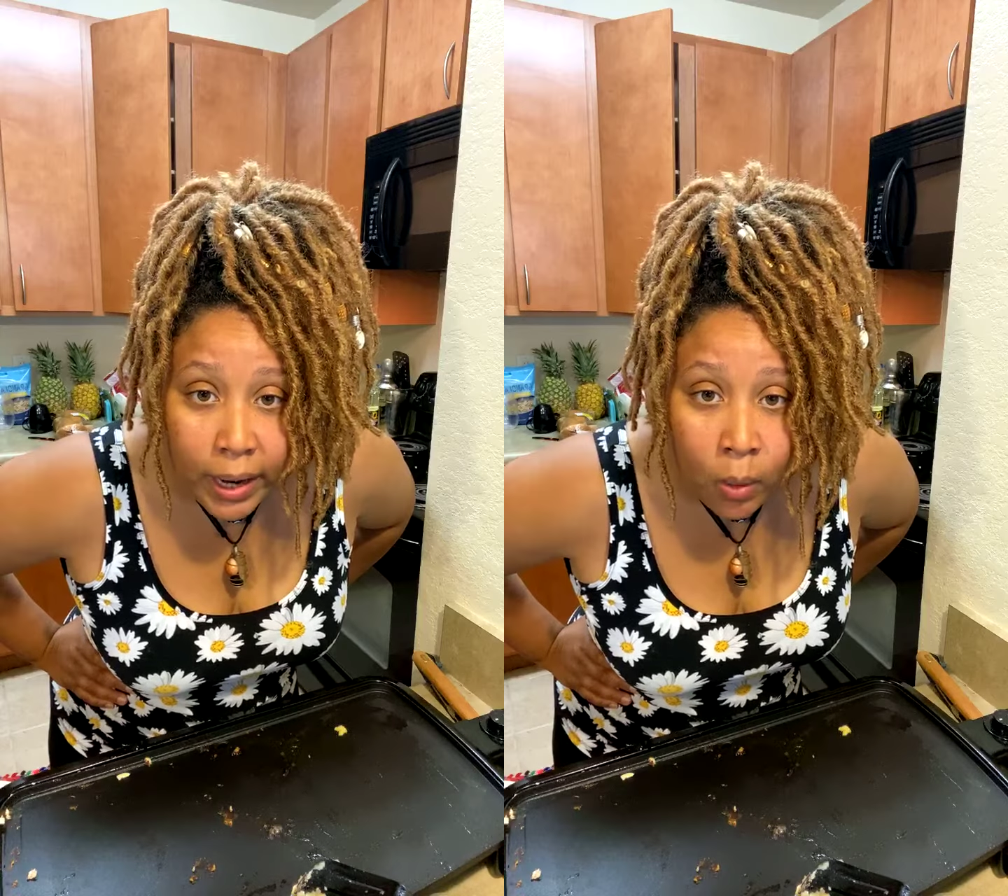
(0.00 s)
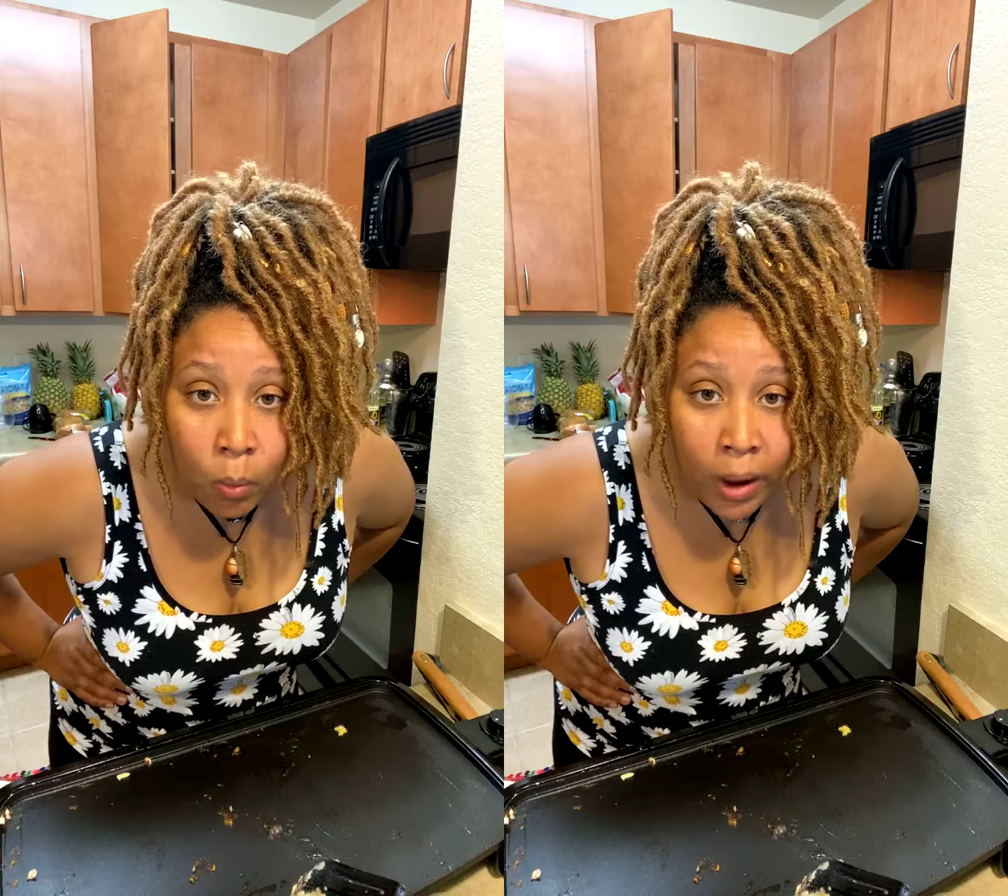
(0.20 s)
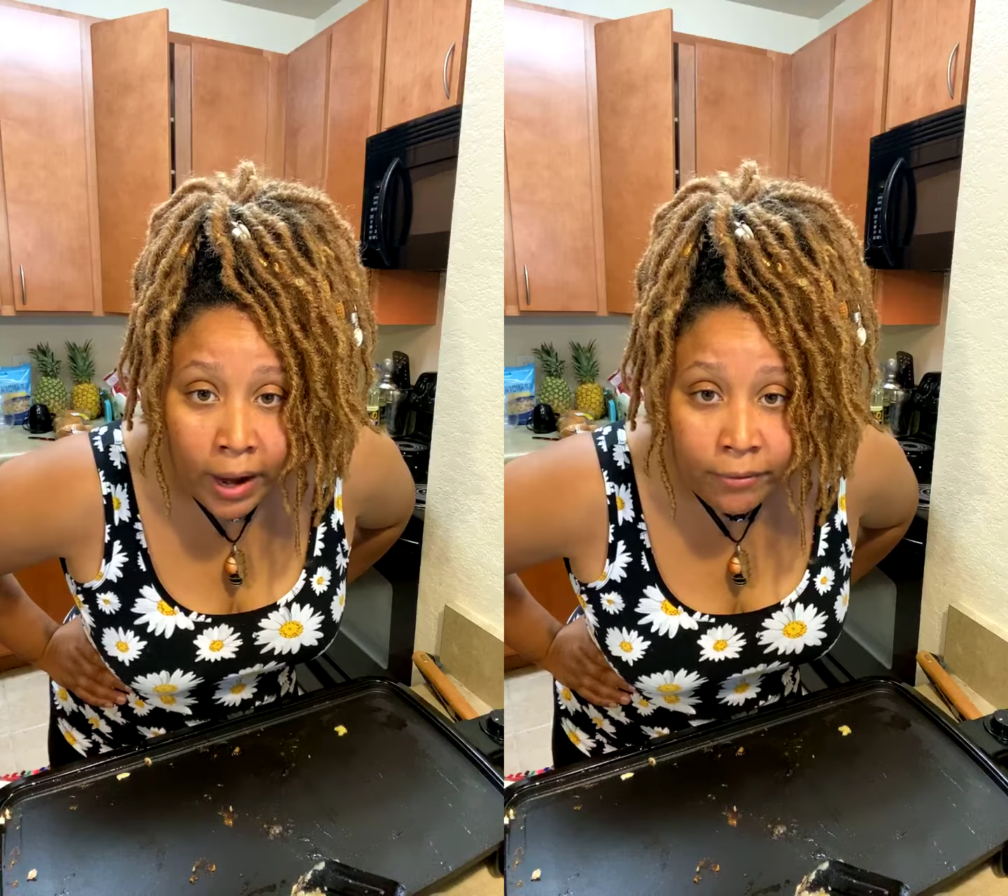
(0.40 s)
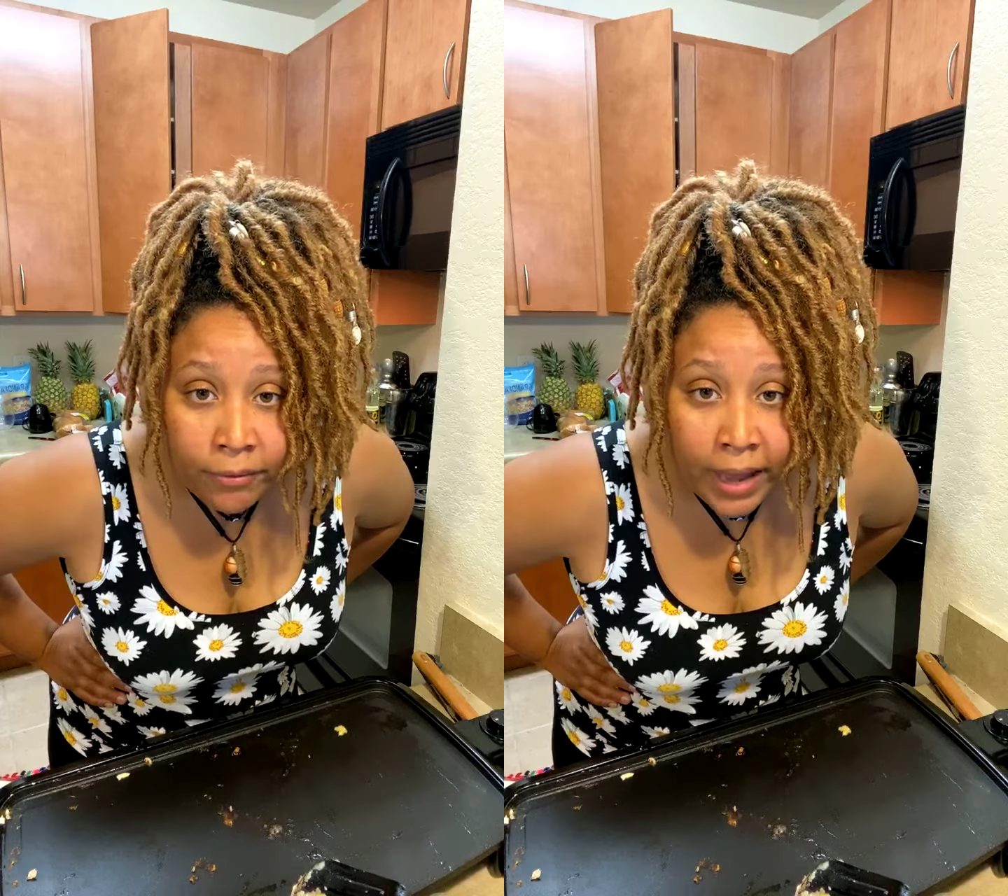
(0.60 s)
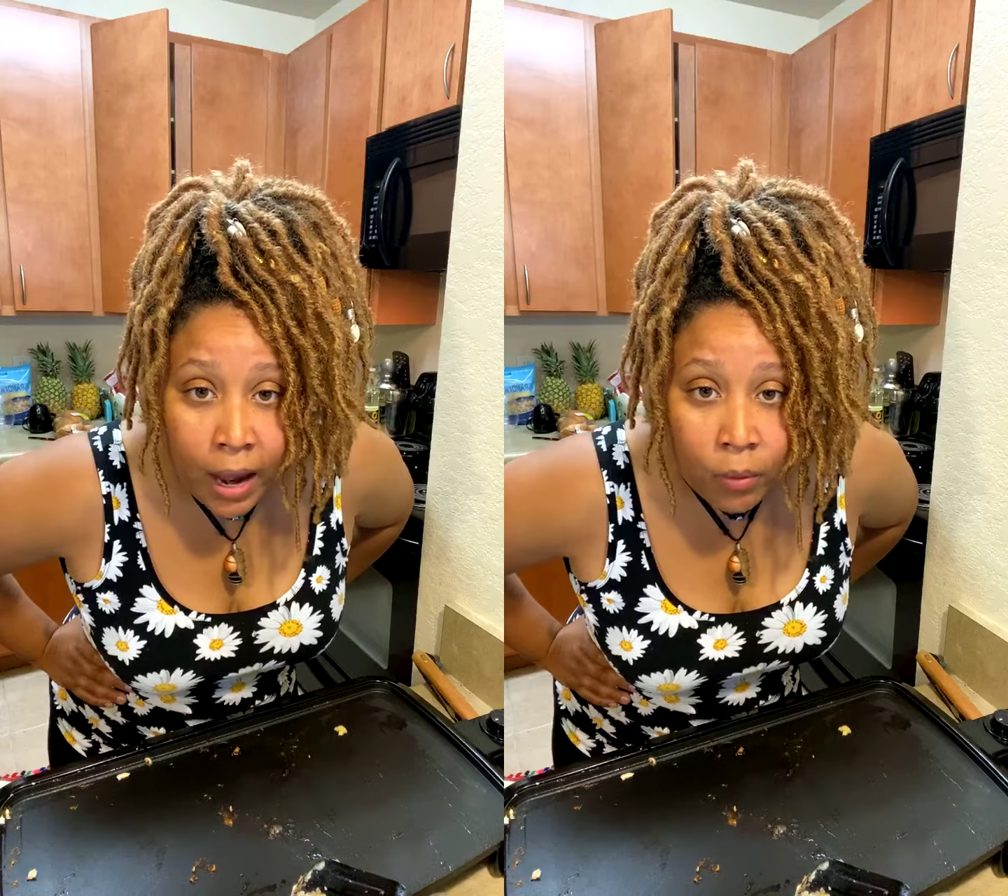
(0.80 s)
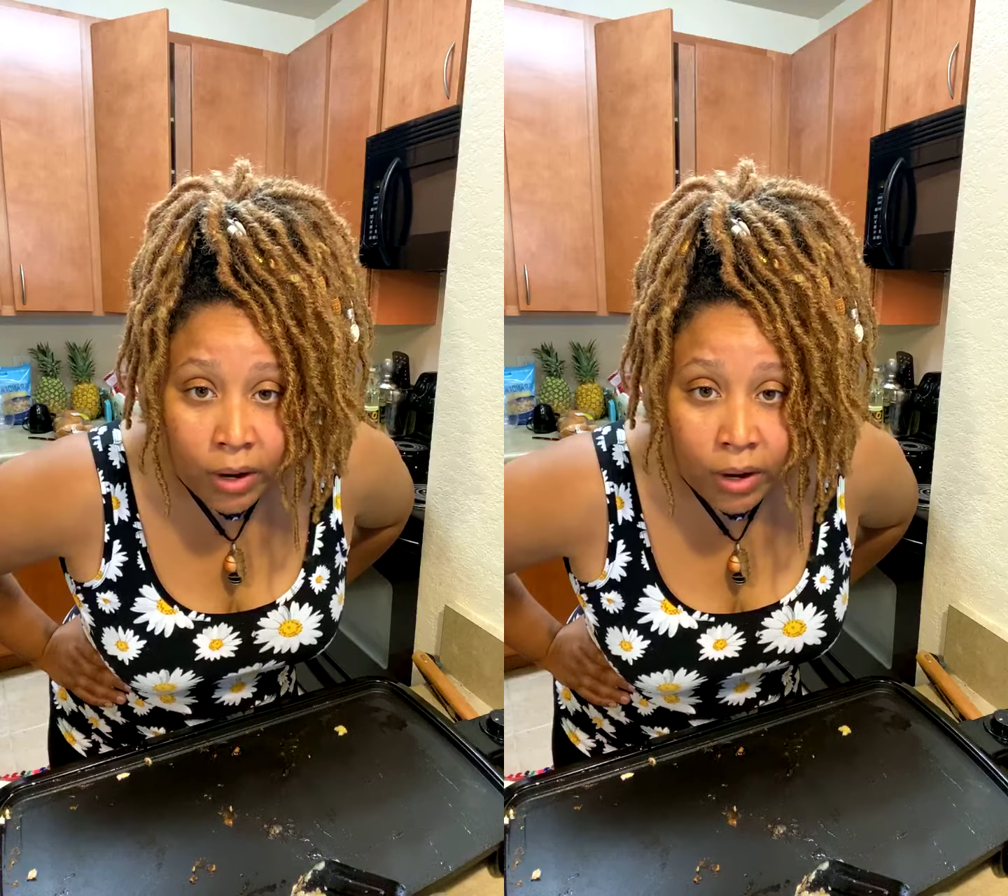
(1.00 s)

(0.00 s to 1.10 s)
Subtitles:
and white flour.